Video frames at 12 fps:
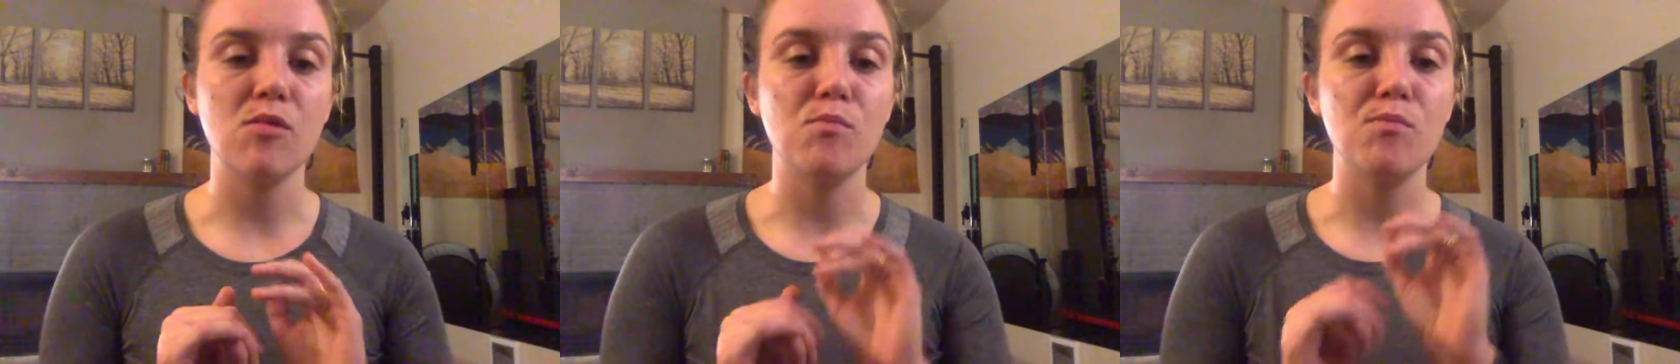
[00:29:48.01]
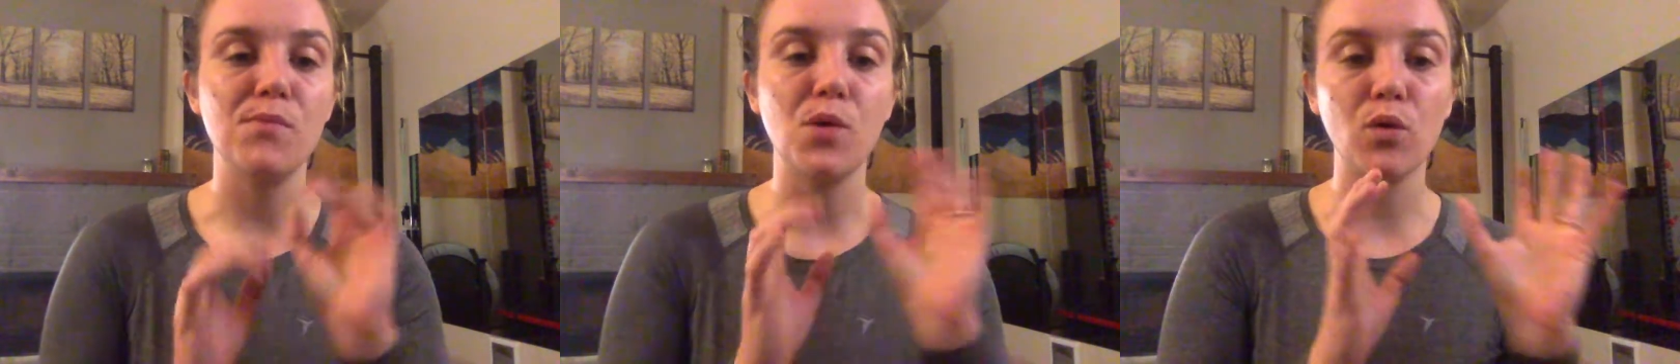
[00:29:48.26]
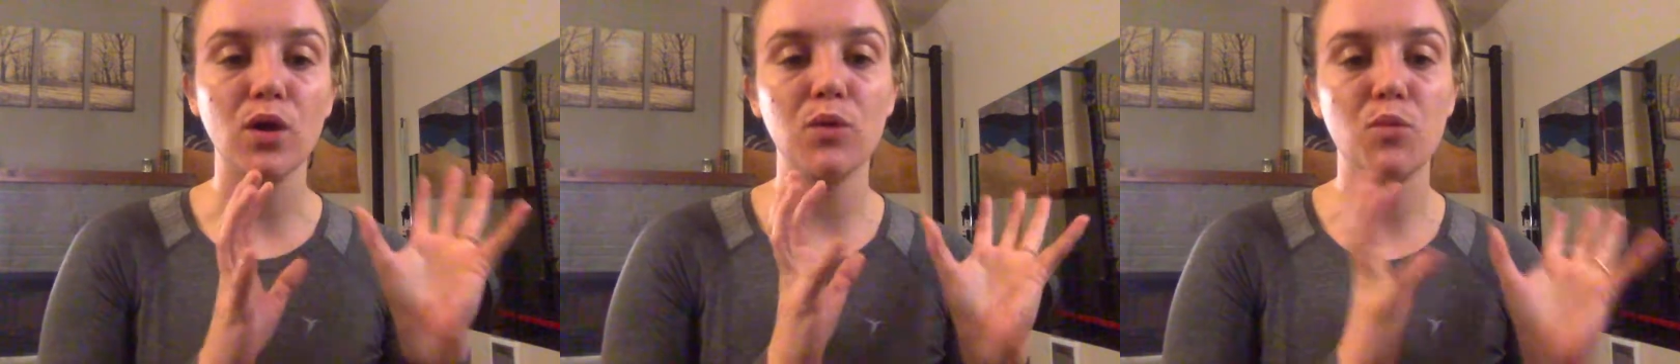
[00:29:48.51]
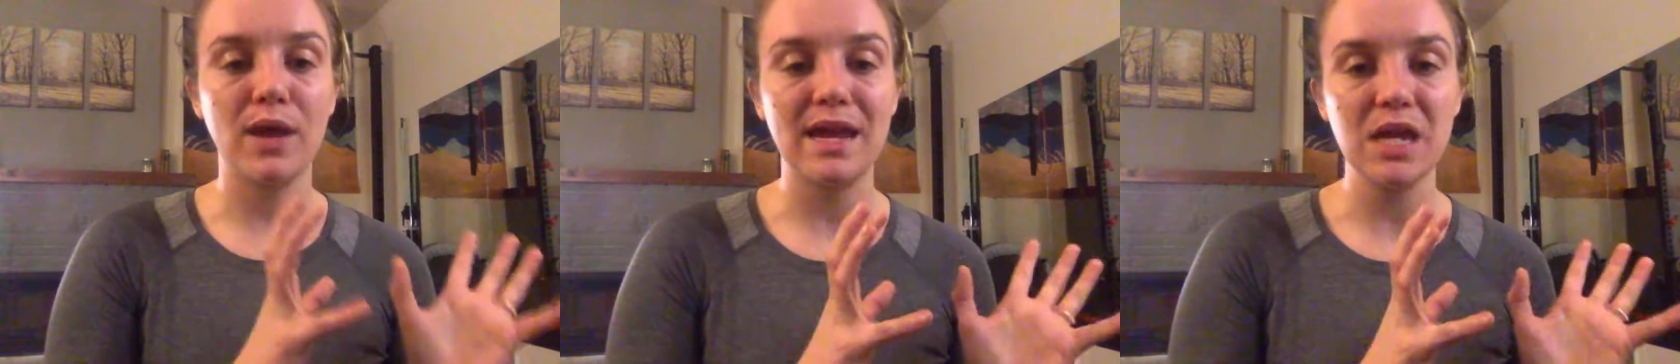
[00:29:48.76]
more
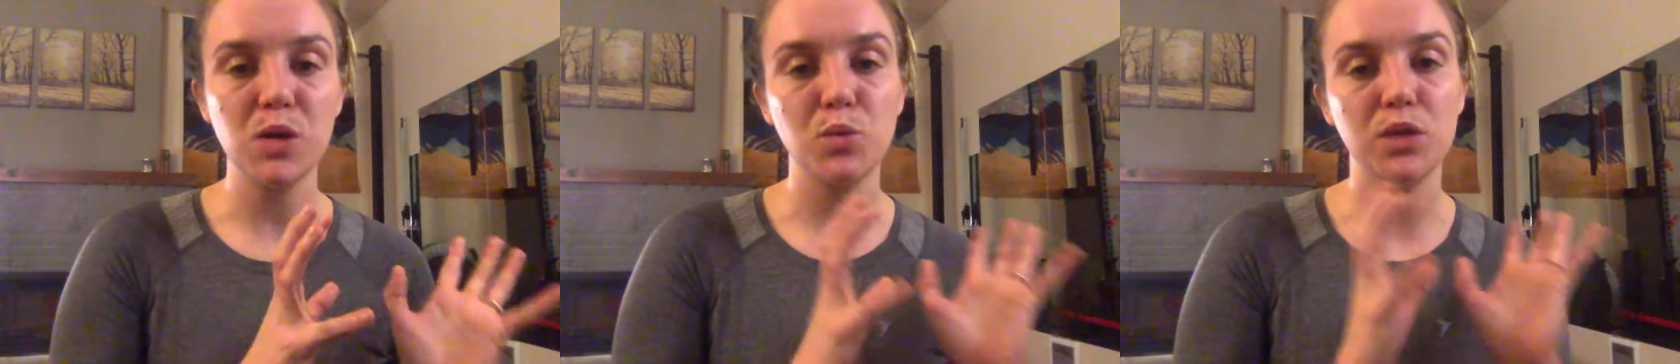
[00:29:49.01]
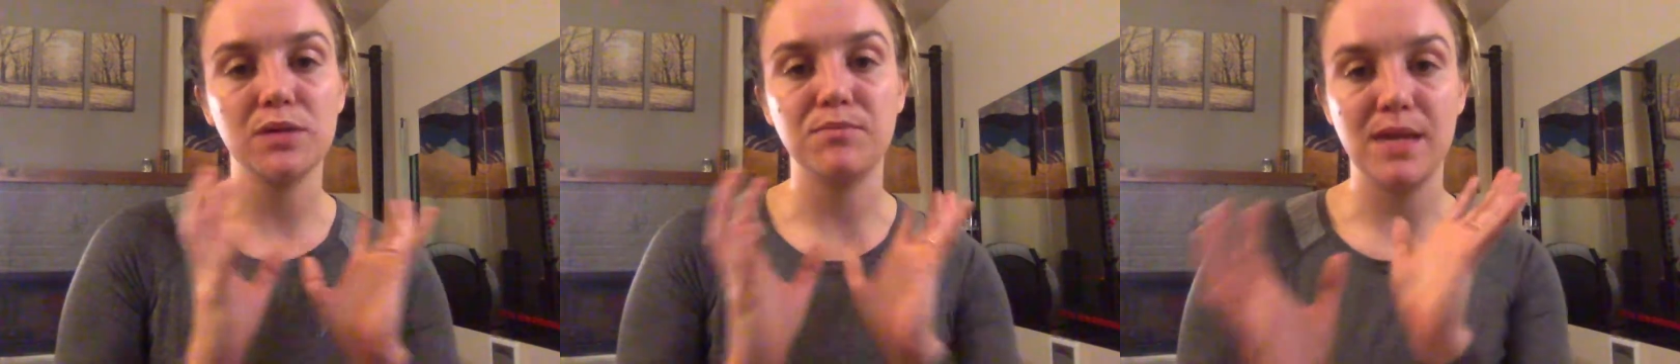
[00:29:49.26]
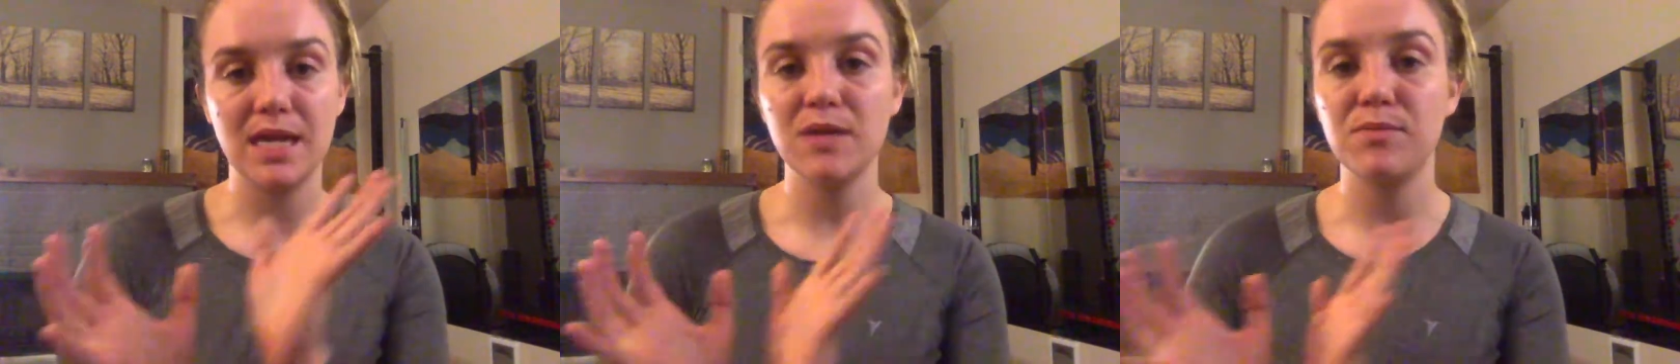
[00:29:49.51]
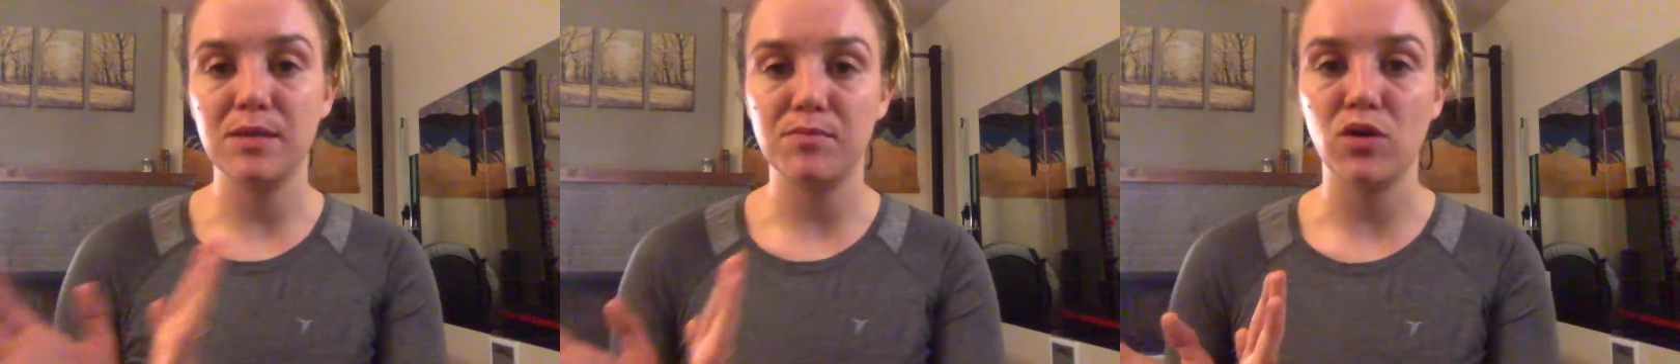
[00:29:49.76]
weight will make
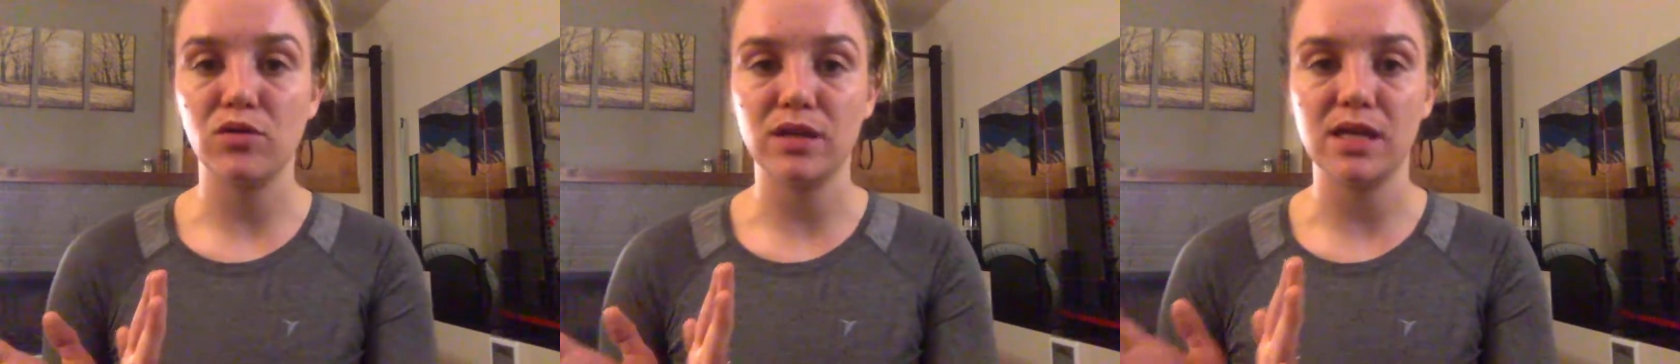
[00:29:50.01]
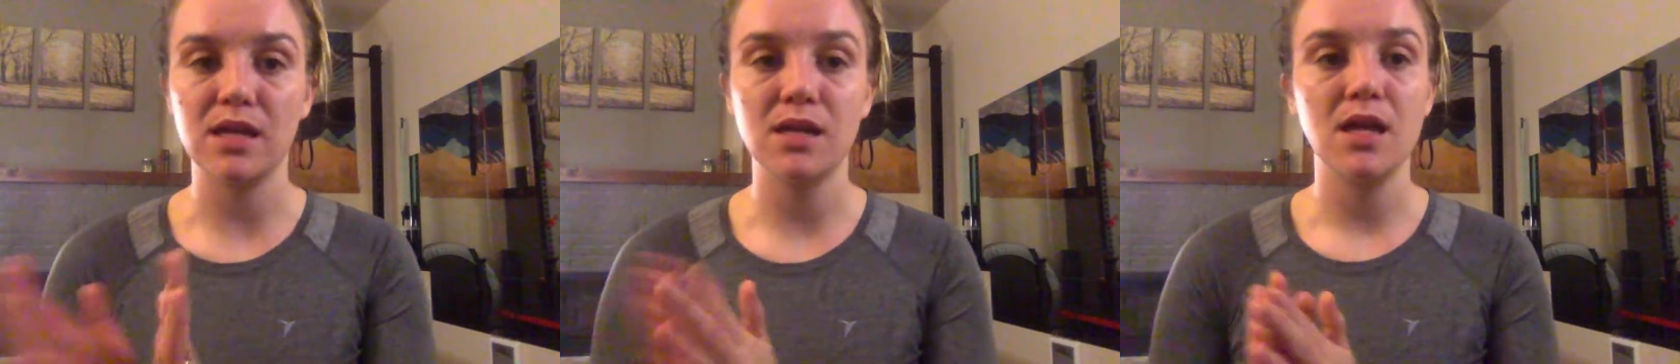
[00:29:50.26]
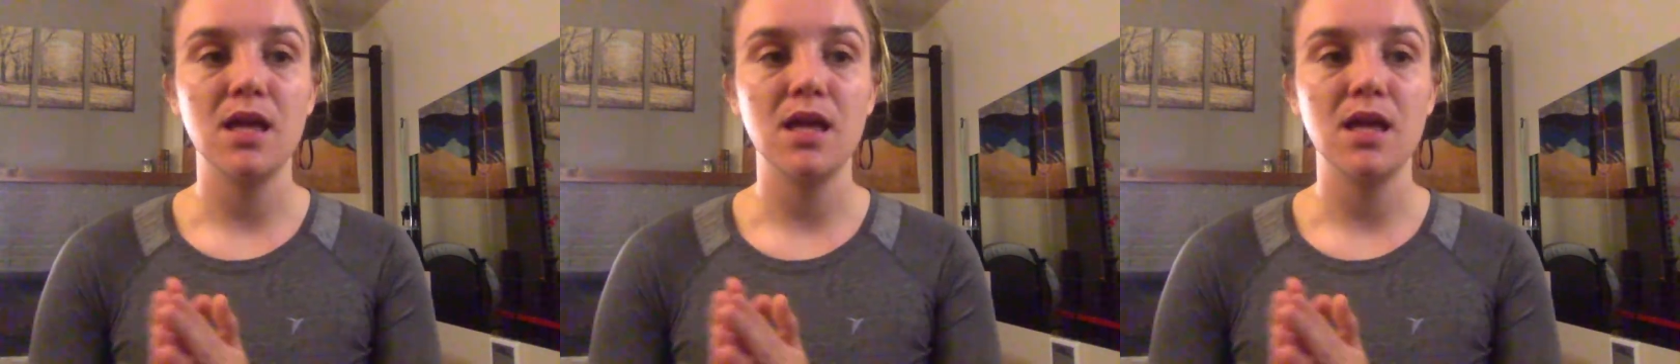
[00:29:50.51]
me bulky.